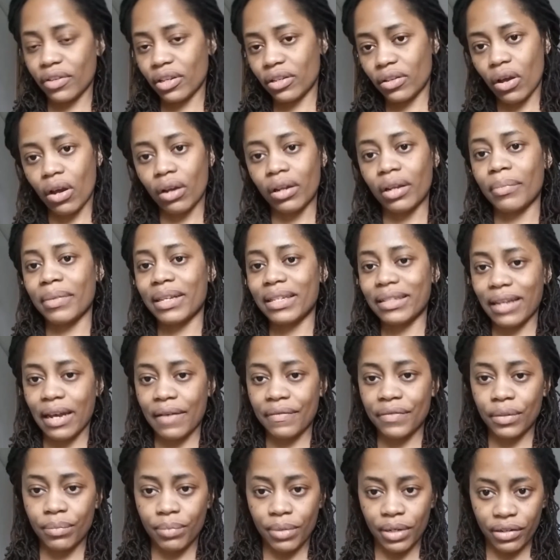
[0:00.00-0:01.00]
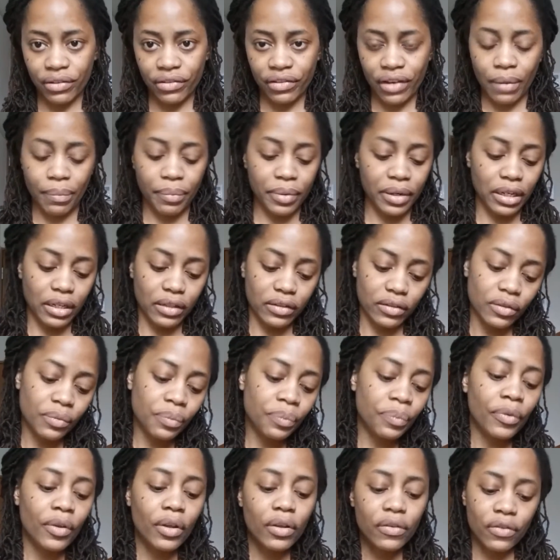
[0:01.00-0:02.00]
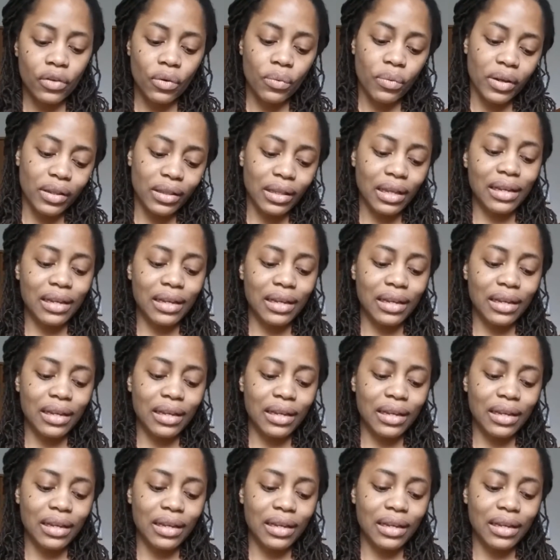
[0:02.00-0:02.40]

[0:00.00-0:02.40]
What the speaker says: the documents have to be in Japanese. So what